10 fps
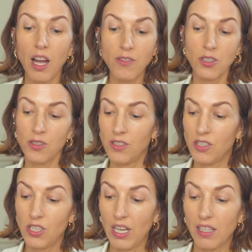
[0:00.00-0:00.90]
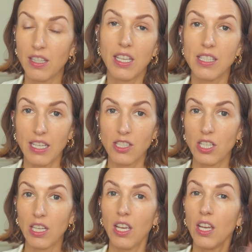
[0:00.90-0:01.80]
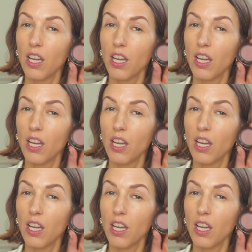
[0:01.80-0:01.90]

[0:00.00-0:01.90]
I've chosen a shade that is actually